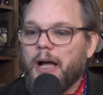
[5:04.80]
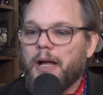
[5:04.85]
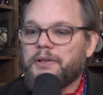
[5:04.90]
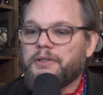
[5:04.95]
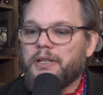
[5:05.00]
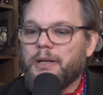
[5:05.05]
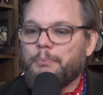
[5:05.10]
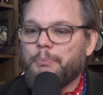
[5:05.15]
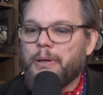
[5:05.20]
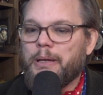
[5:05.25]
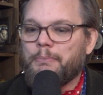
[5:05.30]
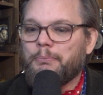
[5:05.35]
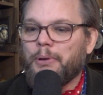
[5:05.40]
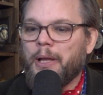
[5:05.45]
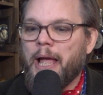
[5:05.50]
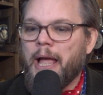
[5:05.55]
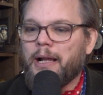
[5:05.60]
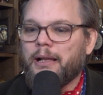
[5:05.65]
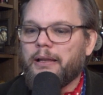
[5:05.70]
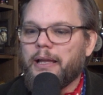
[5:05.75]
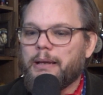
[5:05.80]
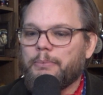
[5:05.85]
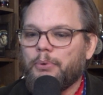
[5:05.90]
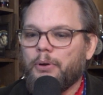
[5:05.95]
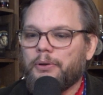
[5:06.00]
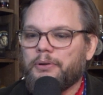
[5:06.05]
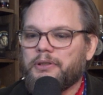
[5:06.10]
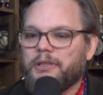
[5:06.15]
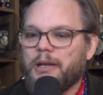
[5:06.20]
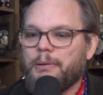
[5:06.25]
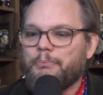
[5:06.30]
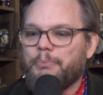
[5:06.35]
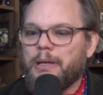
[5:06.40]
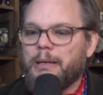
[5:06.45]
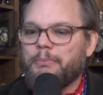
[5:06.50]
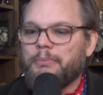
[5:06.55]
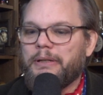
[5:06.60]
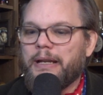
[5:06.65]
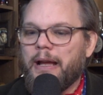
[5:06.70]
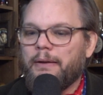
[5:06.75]
Jim Beam black label, Jim
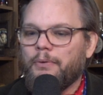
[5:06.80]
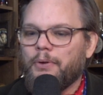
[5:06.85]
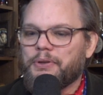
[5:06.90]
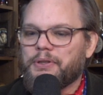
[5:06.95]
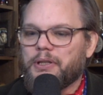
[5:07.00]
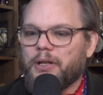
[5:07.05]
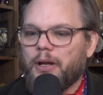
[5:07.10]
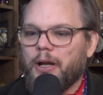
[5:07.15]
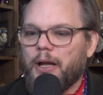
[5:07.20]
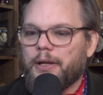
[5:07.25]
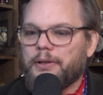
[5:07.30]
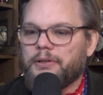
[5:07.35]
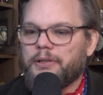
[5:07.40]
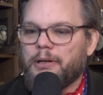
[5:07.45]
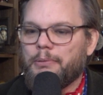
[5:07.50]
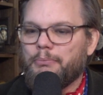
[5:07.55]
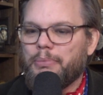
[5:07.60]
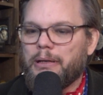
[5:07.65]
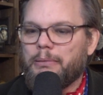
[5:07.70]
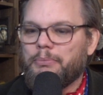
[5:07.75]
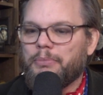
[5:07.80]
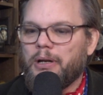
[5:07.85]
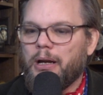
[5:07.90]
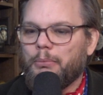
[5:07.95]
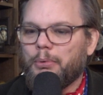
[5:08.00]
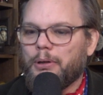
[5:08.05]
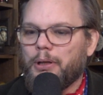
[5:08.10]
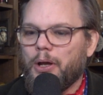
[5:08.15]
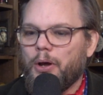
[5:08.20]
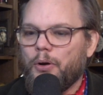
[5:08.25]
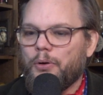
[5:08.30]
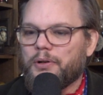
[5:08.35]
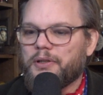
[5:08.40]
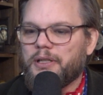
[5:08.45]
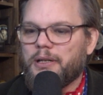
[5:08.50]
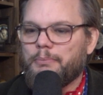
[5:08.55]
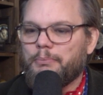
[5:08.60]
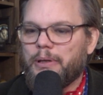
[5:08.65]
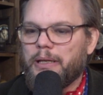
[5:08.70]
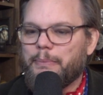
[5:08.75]
Beam Devil's Cut, Jim Beam Double Oak,
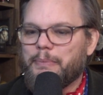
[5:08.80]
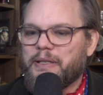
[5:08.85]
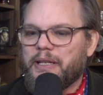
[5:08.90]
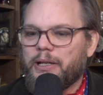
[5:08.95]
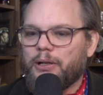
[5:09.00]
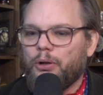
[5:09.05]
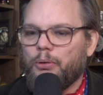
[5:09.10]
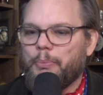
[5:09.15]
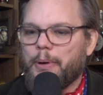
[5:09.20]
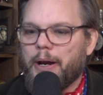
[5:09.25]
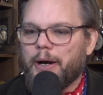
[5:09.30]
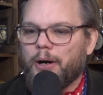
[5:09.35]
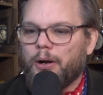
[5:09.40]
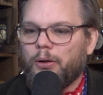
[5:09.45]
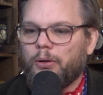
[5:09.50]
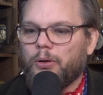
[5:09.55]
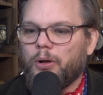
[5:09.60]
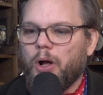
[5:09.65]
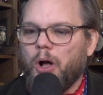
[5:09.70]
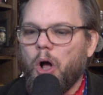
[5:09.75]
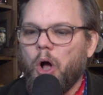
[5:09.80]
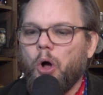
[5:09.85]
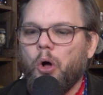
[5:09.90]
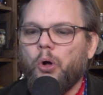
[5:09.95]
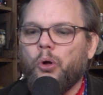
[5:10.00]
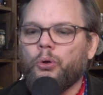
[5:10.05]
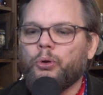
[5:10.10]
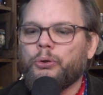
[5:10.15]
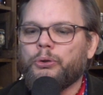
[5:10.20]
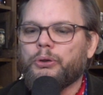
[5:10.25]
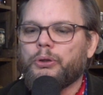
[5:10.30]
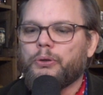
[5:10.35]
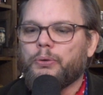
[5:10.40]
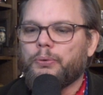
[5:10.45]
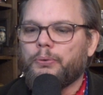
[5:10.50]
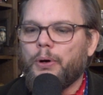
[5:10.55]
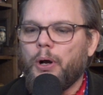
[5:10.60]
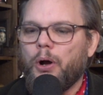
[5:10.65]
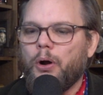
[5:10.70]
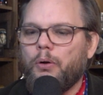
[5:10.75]
Jim Beam Single Barrel, Old
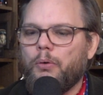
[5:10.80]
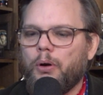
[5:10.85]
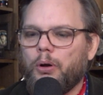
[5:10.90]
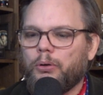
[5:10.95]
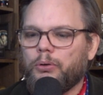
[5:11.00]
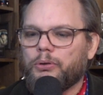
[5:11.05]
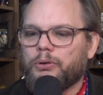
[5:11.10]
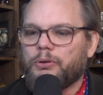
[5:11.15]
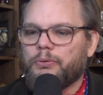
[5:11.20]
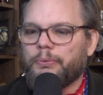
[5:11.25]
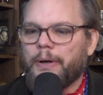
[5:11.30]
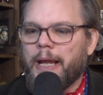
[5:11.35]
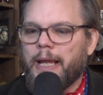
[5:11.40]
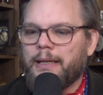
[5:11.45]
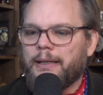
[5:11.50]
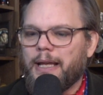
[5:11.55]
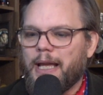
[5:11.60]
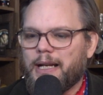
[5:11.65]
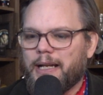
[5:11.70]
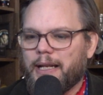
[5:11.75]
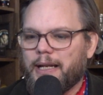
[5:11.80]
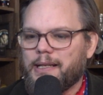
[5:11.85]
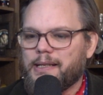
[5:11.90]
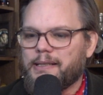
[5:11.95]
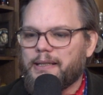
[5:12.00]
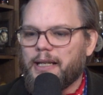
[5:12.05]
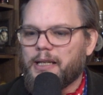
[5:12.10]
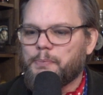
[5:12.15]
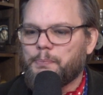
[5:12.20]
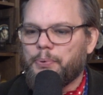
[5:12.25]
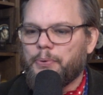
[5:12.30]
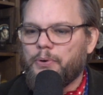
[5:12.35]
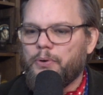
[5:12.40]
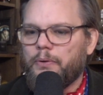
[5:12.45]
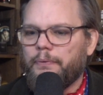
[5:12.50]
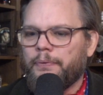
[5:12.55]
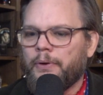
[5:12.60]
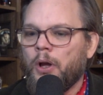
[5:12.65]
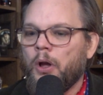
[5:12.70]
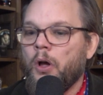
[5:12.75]
Crow, Old Grand-Dad 86
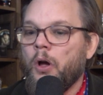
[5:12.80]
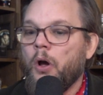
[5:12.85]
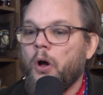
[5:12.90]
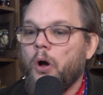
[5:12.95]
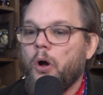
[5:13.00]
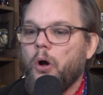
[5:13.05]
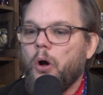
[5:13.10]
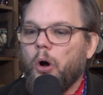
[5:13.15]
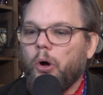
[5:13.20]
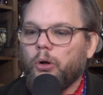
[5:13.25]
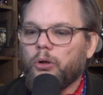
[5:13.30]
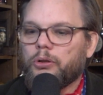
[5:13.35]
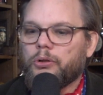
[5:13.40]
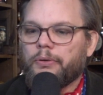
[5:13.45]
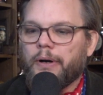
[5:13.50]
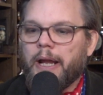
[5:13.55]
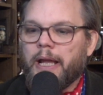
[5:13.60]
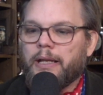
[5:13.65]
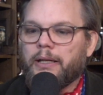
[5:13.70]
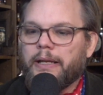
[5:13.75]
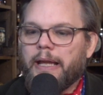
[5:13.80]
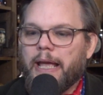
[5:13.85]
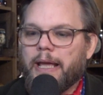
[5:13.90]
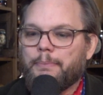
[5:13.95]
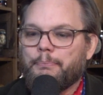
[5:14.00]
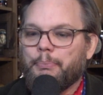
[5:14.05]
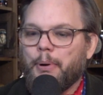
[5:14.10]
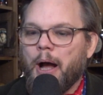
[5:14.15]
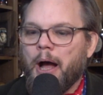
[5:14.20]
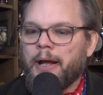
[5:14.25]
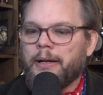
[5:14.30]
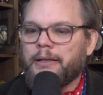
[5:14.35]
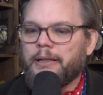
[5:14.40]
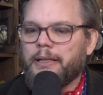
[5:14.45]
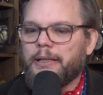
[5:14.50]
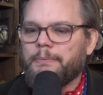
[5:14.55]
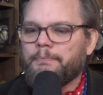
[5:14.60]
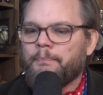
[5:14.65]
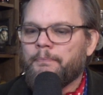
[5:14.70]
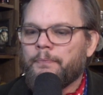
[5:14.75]
proof, Old Grand-Dad
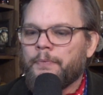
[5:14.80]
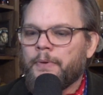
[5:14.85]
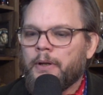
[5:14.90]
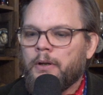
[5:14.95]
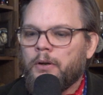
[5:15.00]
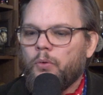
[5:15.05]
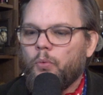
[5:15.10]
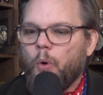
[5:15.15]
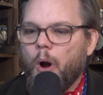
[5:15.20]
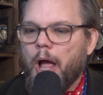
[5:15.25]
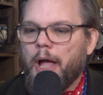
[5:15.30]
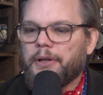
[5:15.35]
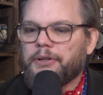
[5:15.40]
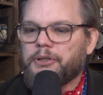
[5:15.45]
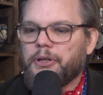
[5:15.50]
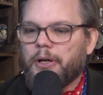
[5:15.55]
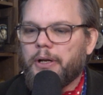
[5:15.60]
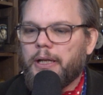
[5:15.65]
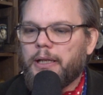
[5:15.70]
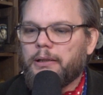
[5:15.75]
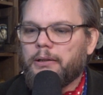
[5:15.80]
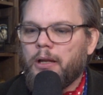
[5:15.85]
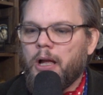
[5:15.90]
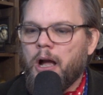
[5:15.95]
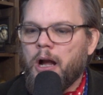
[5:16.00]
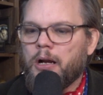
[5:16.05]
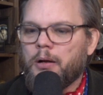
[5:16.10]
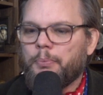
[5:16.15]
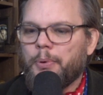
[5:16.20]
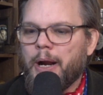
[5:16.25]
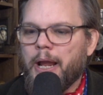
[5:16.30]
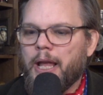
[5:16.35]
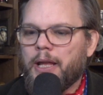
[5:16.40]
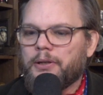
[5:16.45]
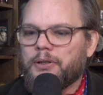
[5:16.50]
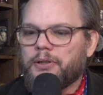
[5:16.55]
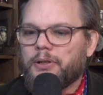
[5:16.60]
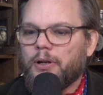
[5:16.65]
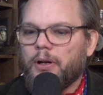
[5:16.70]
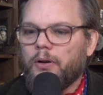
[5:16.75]
Bonded, Wild Turkey Long
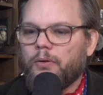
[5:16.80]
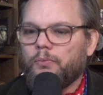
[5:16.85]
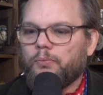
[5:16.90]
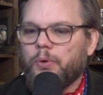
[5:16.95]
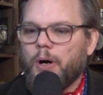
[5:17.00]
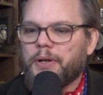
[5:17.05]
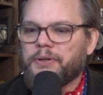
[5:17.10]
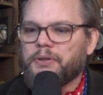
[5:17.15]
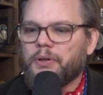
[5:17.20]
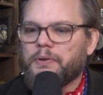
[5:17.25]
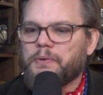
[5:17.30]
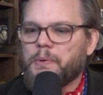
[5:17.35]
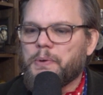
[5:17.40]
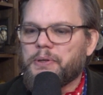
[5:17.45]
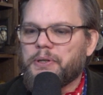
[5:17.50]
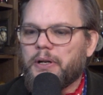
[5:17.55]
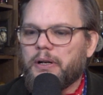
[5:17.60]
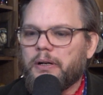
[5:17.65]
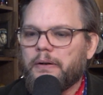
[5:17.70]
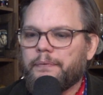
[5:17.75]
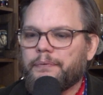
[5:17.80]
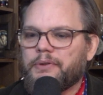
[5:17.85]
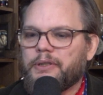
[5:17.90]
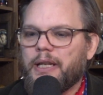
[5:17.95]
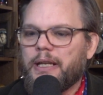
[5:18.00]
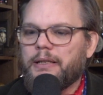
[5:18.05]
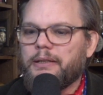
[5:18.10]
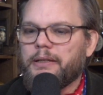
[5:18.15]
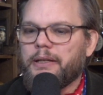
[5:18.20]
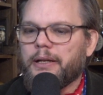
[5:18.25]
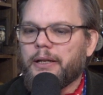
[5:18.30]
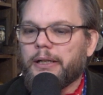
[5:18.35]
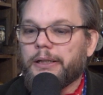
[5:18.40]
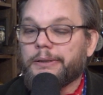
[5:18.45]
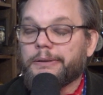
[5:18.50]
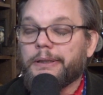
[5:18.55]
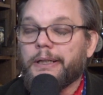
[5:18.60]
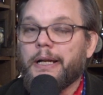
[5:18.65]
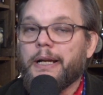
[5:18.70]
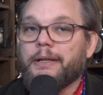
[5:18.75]
Branch, Russell's Reserve
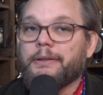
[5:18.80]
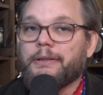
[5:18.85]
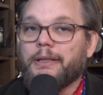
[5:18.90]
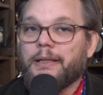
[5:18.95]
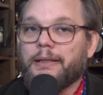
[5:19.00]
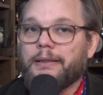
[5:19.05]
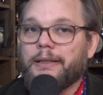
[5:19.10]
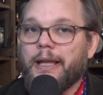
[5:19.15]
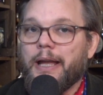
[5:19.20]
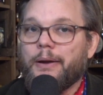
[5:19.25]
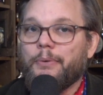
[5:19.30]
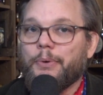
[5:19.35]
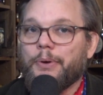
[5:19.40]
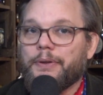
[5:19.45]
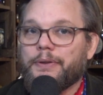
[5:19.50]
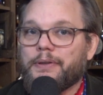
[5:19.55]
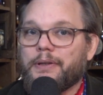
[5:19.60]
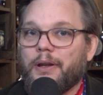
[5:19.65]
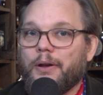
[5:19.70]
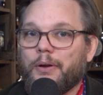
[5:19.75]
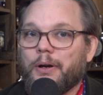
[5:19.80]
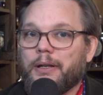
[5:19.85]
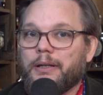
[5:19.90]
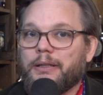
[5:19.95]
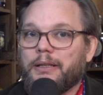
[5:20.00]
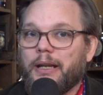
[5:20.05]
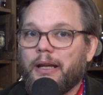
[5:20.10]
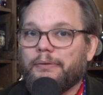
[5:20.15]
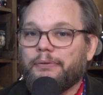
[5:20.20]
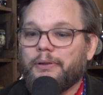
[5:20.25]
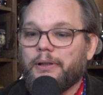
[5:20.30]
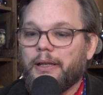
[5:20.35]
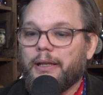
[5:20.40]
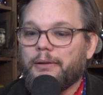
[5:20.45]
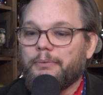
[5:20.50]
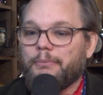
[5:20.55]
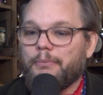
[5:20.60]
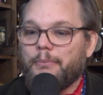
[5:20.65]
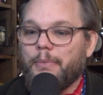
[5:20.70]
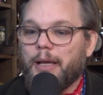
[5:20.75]
10-year. I think that one's going to
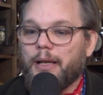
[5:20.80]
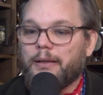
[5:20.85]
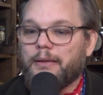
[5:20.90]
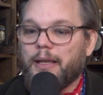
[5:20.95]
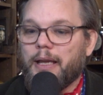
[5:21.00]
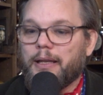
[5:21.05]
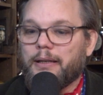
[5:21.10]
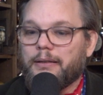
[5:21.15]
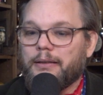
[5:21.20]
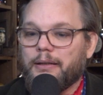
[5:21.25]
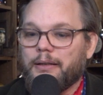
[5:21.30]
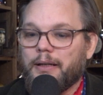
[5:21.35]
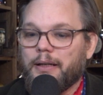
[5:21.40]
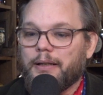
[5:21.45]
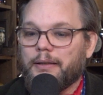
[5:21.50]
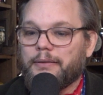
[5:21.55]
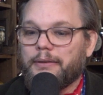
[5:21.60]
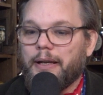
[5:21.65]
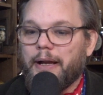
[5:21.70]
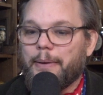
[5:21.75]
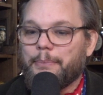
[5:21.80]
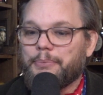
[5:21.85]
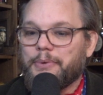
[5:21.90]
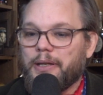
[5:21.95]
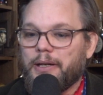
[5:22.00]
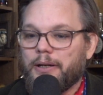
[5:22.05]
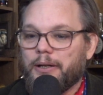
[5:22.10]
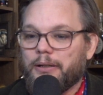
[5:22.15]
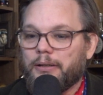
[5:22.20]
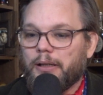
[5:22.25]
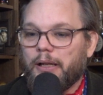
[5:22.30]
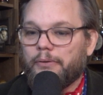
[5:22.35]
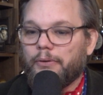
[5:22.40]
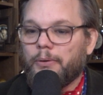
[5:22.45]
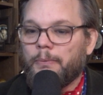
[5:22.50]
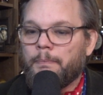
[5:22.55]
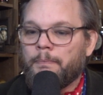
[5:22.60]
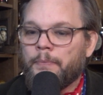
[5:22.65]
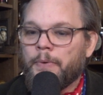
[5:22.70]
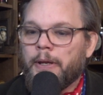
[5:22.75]
definitely make that top tier
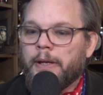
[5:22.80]
level.